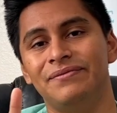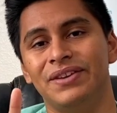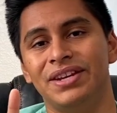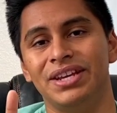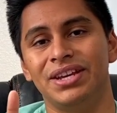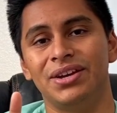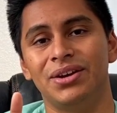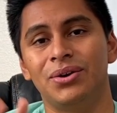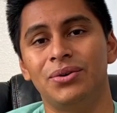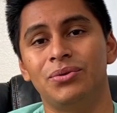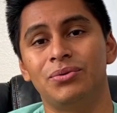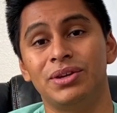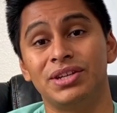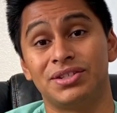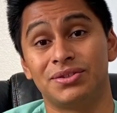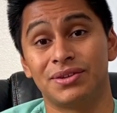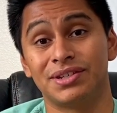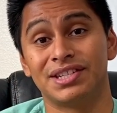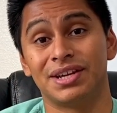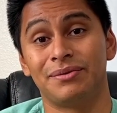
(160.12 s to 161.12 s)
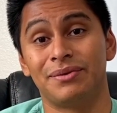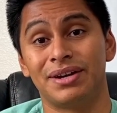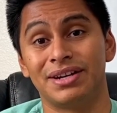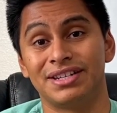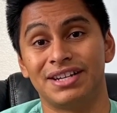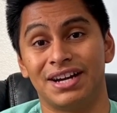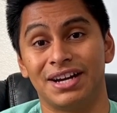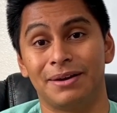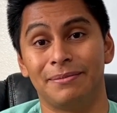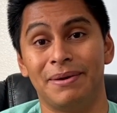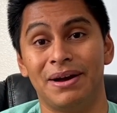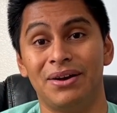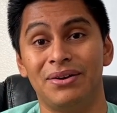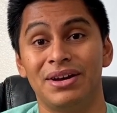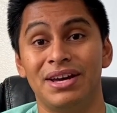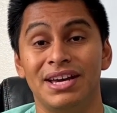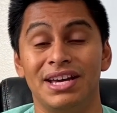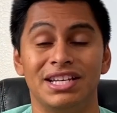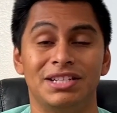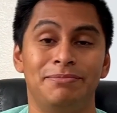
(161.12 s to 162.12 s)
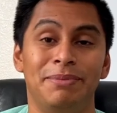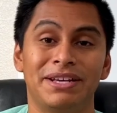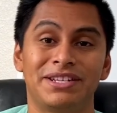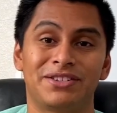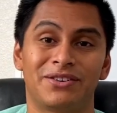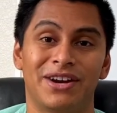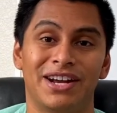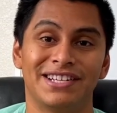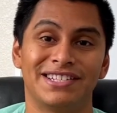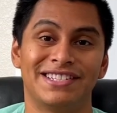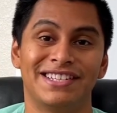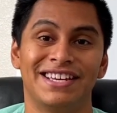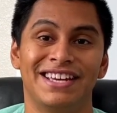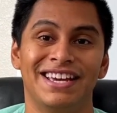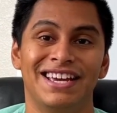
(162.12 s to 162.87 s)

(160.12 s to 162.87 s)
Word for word: video resource I wanna talk about is Pixorize.